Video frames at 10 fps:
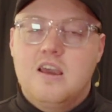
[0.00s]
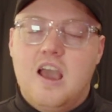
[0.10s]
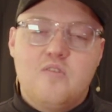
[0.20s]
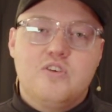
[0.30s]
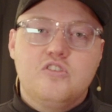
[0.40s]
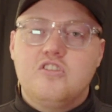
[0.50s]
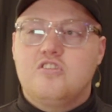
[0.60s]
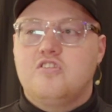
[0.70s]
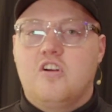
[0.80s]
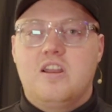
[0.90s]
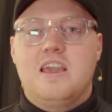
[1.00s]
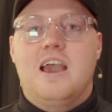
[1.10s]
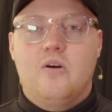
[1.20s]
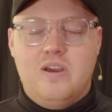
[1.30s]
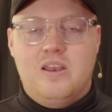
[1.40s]
If you're just starting
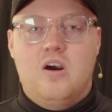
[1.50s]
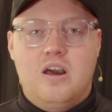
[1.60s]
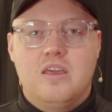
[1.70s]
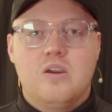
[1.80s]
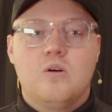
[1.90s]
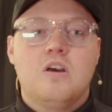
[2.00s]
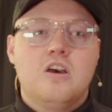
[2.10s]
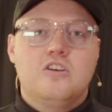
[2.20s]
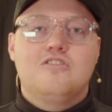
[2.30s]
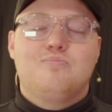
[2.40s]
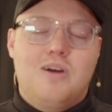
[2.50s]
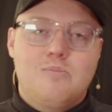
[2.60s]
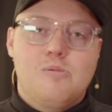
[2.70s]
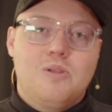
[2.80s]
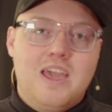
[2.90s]
out in audio, you've
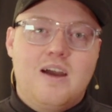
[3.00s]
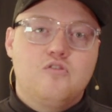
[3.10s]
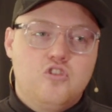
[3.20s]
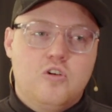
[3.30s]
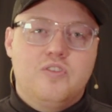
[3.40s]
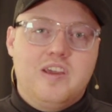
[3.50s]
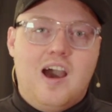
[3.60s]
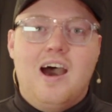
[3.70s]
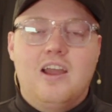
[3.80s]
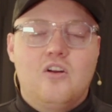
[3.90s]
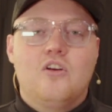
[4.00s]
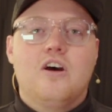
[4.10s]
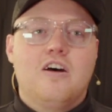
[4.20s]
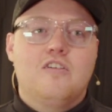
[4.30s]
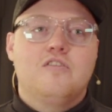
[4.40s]
probably have drawn the ire
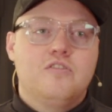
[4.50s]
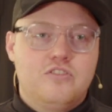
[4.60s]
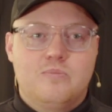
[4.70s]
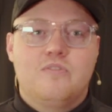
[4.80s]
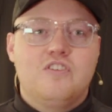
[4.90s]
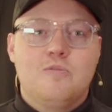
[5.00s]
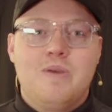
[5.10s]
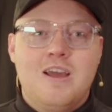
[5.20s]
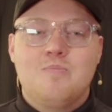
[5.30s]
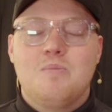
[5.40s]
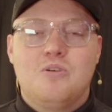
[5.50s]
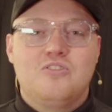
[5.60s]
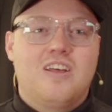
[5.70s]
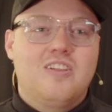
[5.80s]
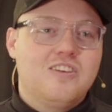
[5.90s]
of some of your band
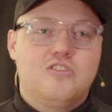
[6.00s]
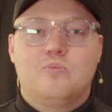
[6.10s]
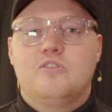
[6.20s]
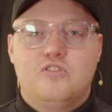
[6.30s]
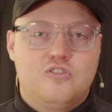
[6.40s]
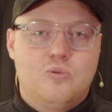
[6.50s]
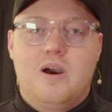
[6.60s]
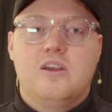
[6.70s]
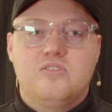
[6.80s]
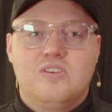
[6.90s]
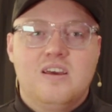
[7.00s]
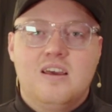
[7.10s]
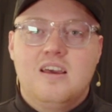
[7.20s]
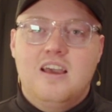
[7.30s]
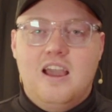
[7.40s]
members at least once or twice.
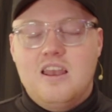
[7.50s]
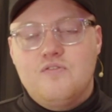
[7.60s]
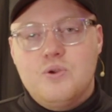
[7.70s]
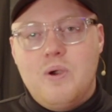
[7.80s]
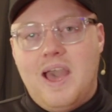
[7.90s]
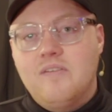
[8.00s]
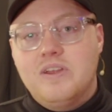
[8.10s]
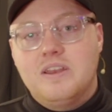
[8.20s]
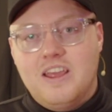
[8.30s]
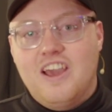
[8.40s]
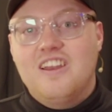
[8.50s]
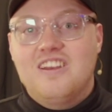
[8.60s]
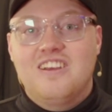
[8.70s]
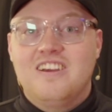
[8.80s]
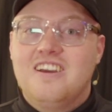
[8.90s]
And if you haven't yet,
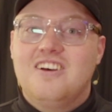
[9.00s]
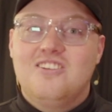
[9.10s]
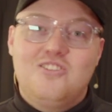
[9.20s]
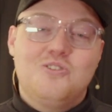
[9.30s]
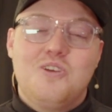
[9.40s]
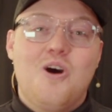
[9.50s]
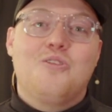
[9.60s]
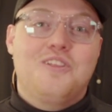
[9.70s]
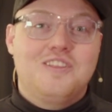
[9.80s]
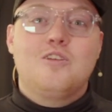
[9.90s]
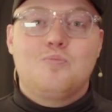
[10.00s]
do know that that's